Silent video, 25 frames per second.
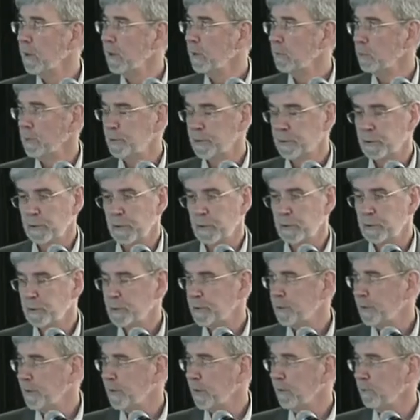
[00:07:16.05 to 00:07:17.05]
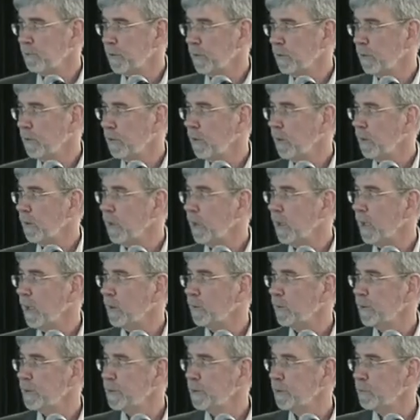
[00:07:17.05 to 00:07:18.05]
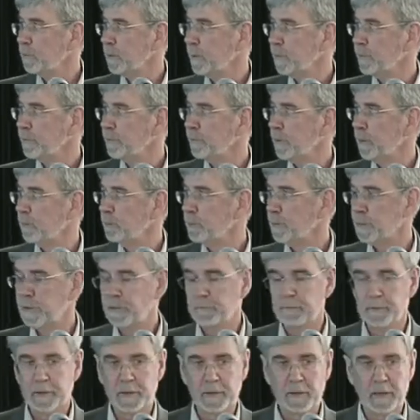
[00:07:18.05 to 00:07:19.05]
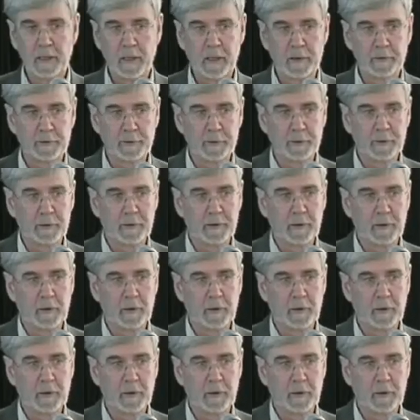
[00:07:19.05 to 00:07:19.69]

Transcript: which shows sea level, our estimates from 1700